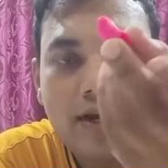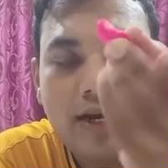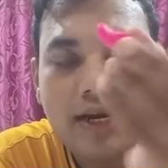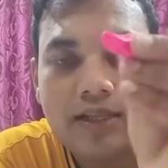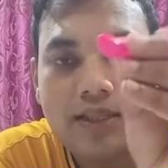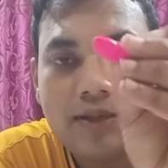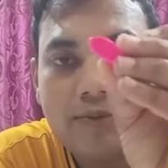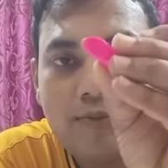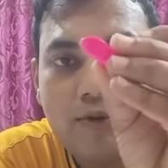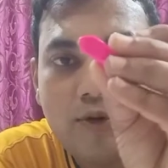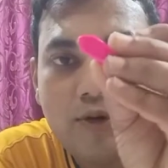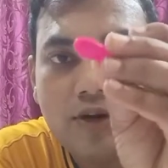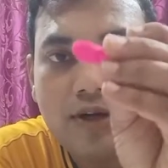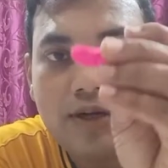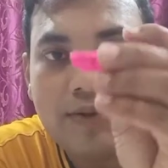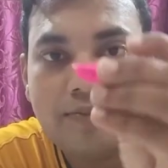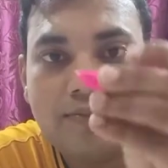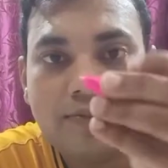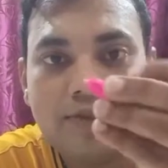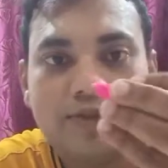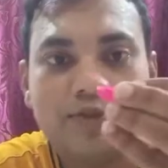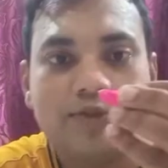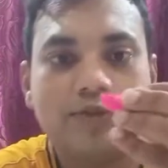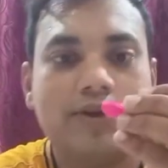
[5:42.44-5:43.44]
at the
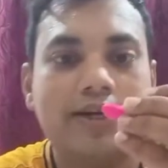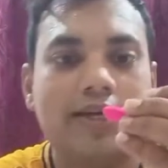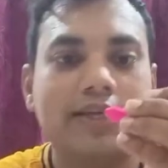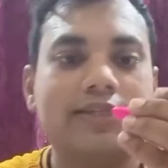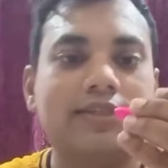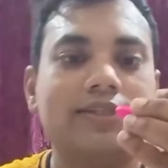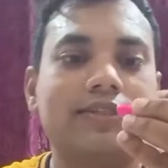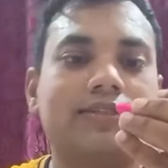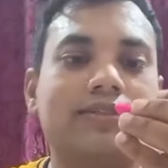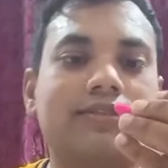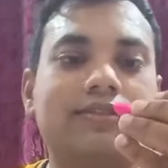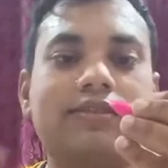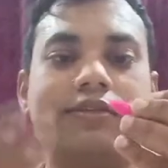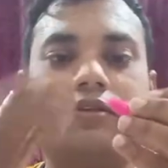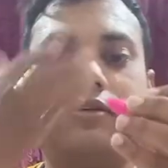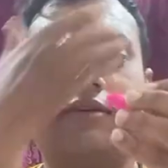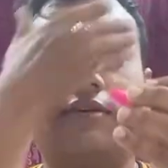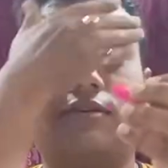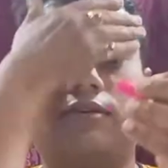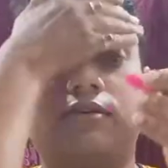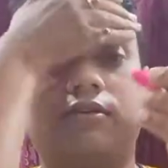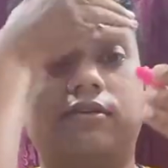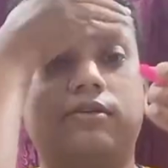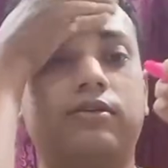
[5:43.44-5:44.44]
bottom. So I just
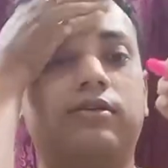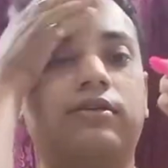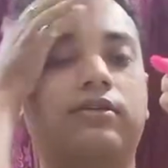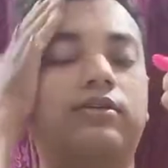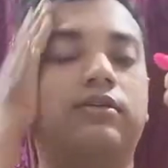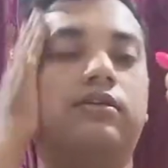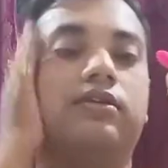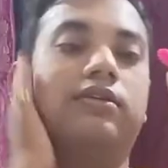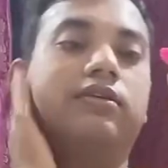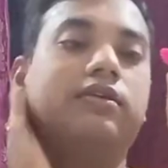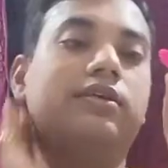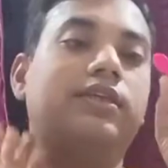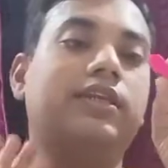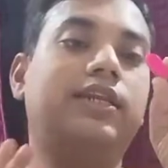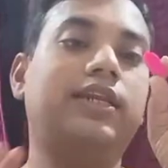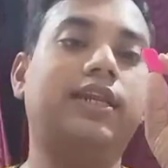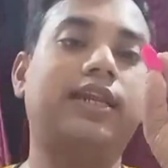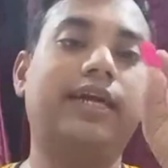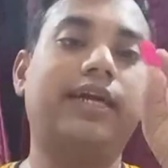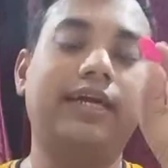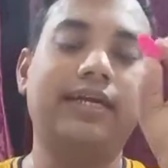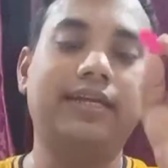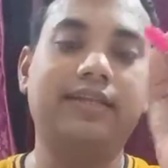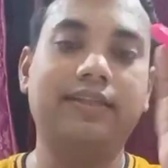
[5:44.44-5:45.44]
really
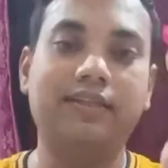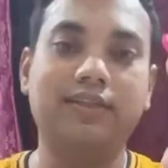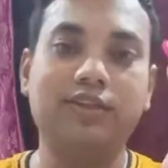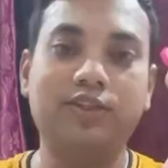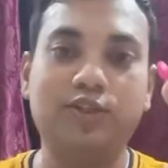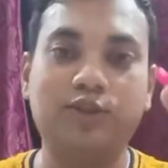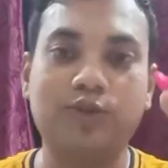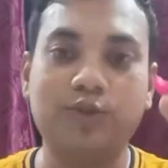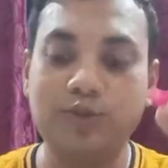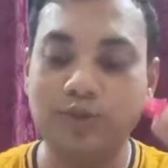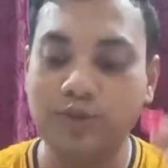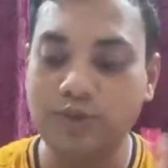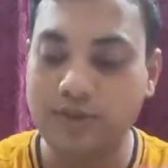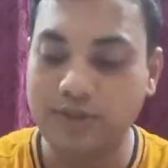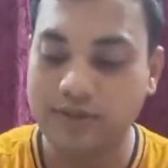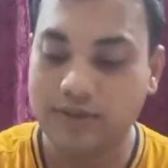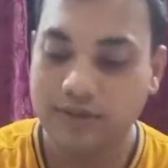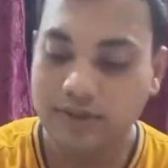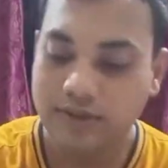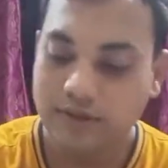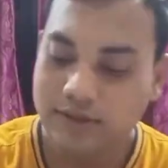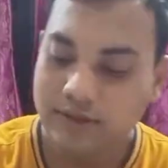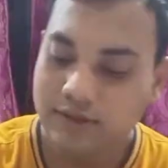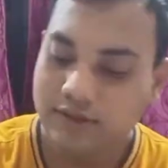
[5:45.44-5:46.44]
like the shoes
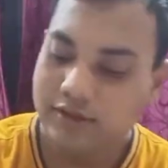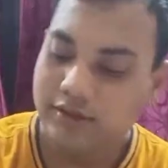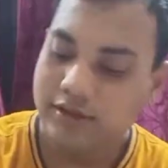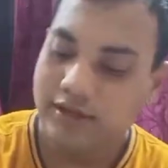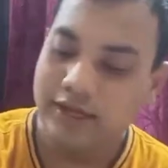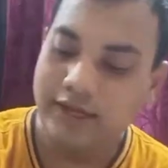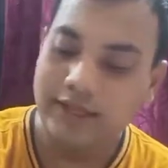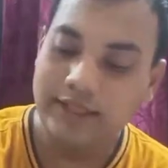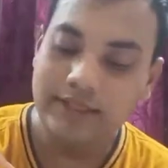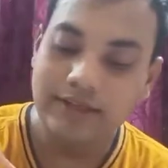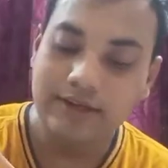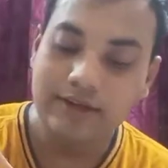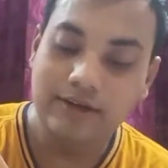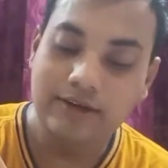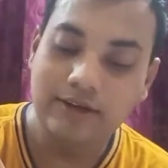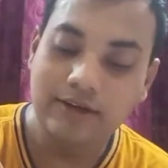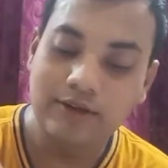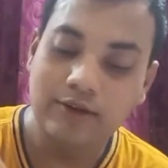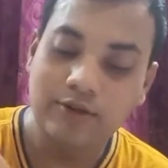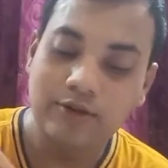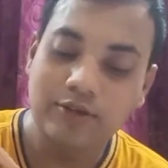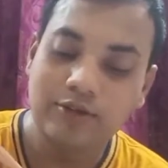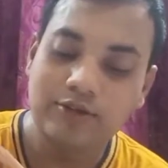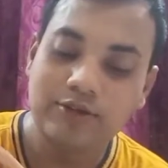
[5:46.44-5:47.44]
and the
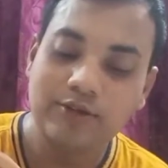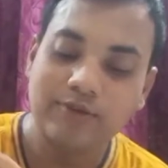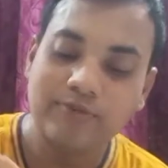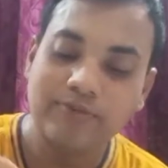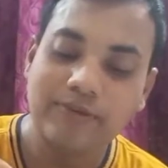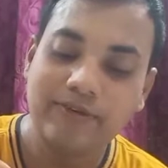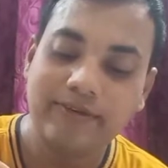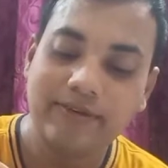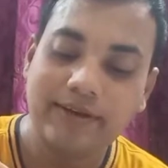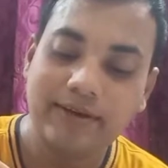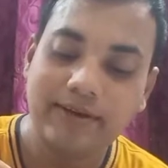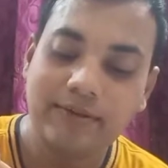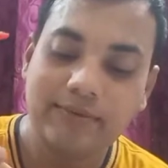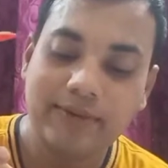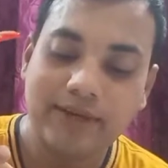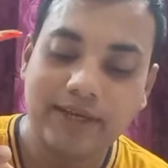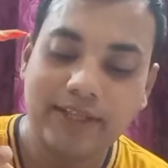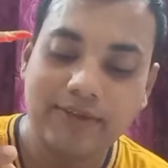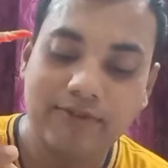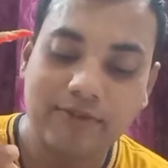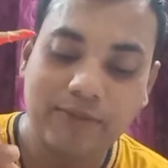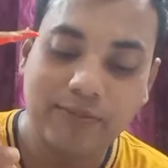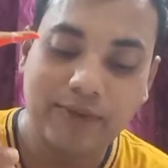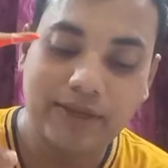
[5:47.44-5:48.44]
color also.
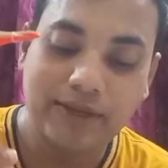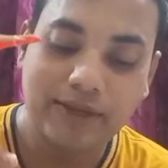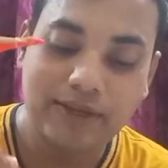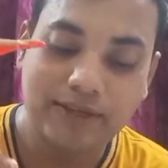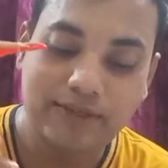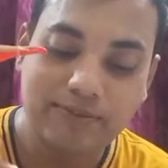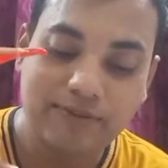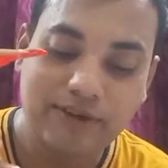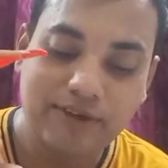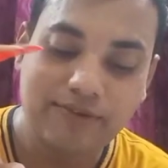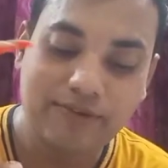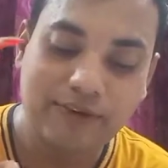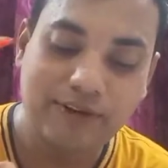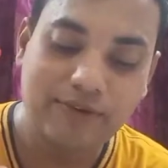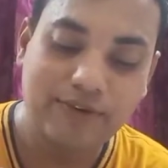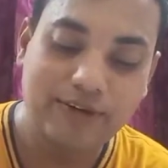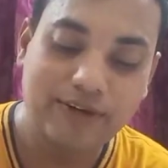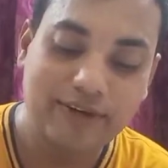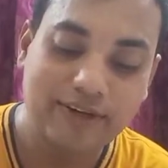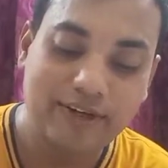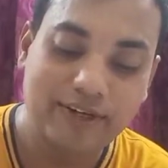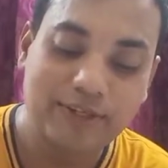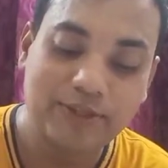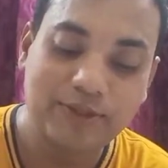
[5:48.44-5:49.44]
By the way, pink is my
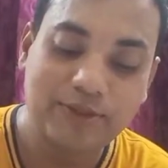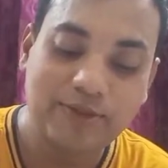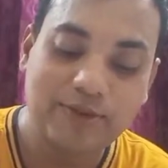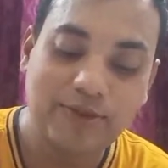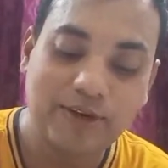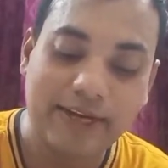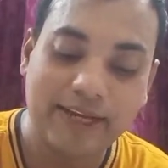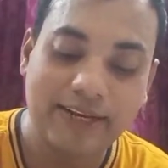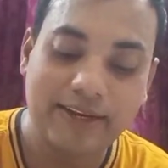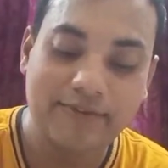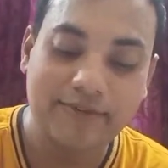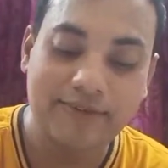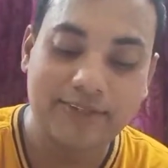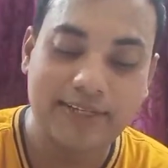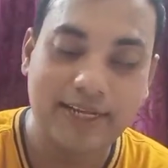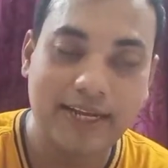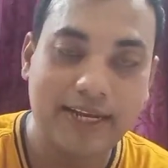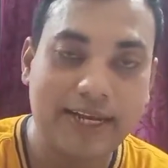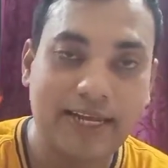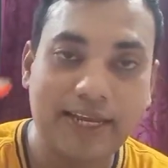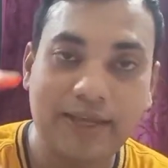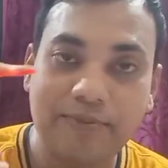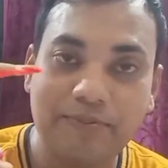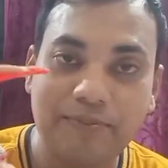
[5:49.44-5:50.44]
favorite color, so anyways
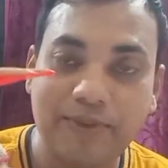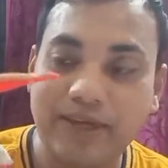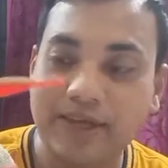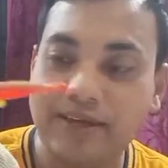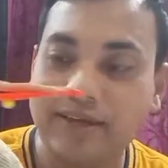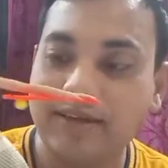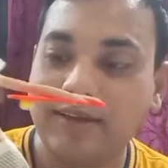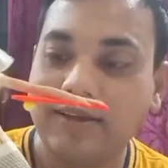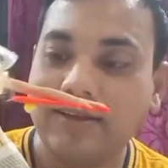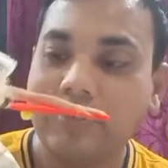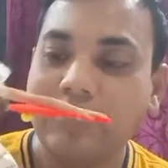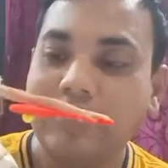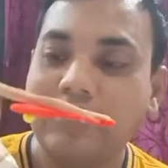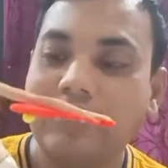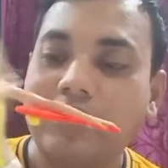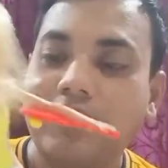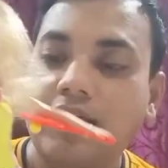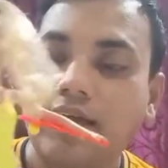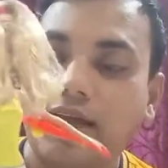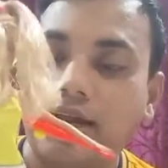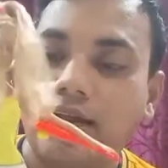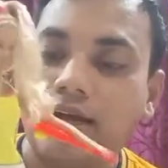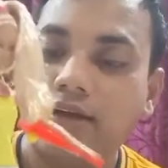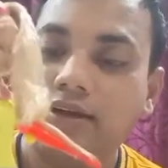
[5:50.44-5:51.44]
I like pink.
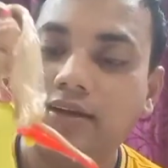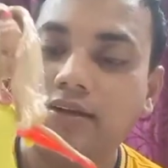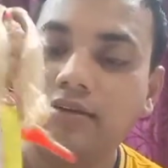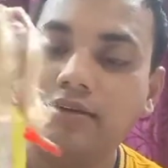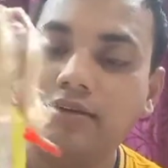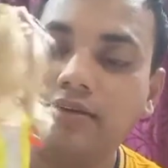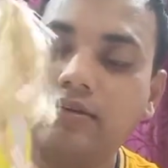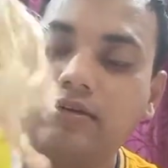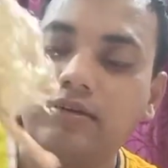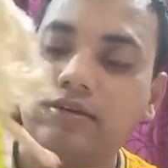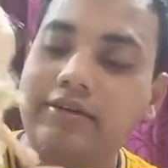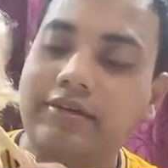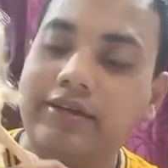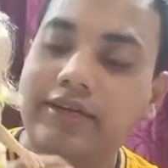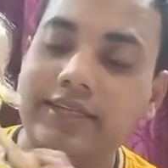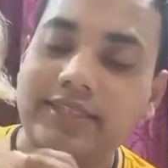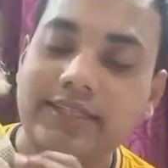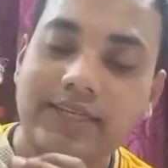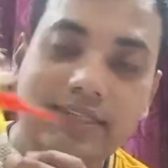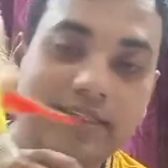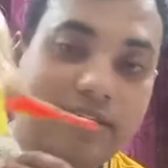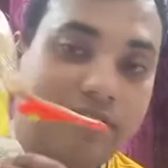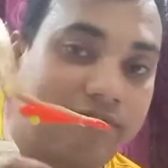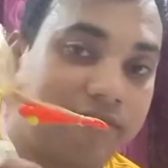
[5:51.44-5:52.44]
And her
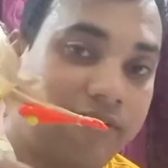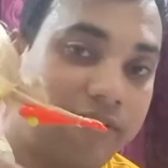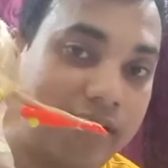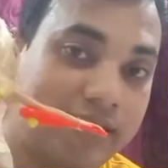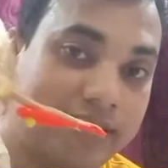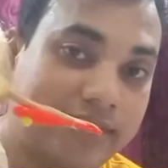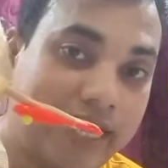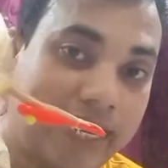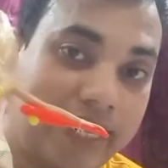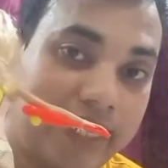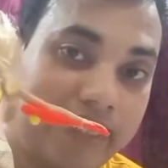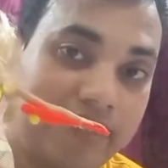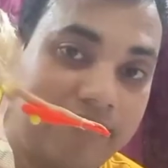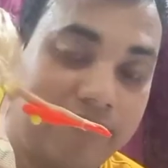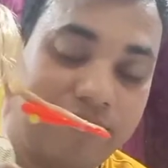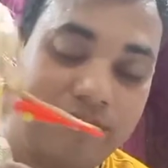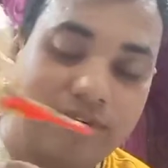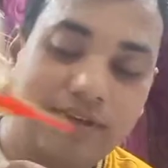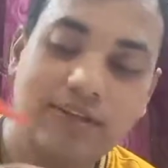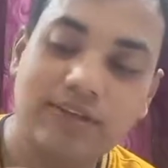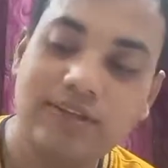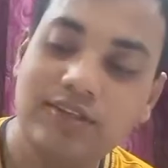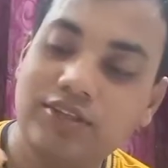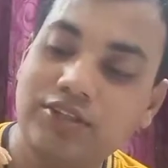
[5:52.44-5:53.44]
dress has a satin
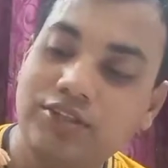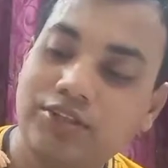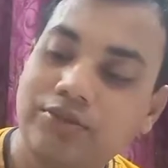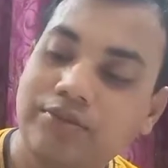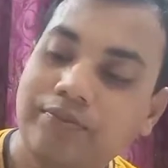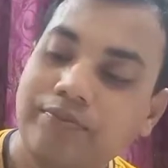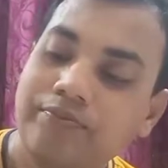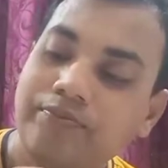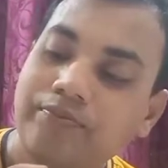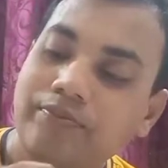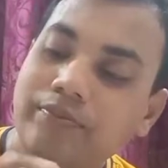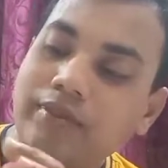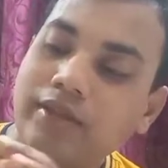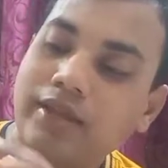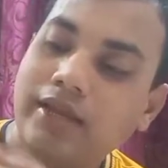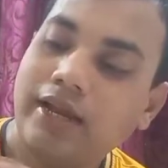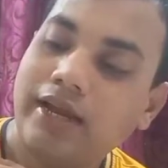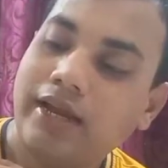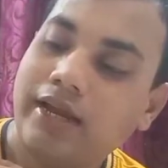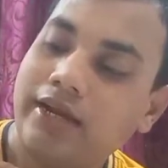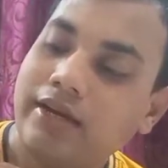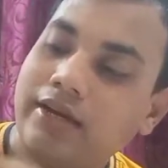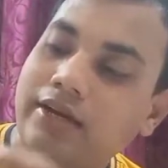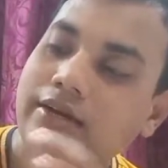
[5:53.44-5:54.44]
finish,
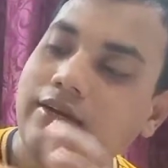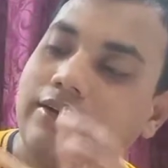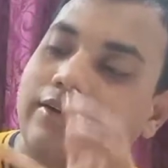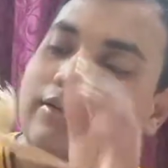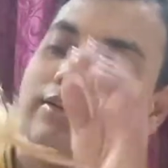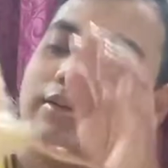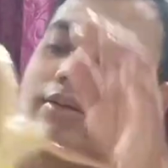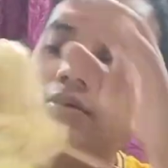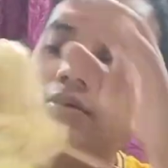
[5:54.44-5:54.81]
and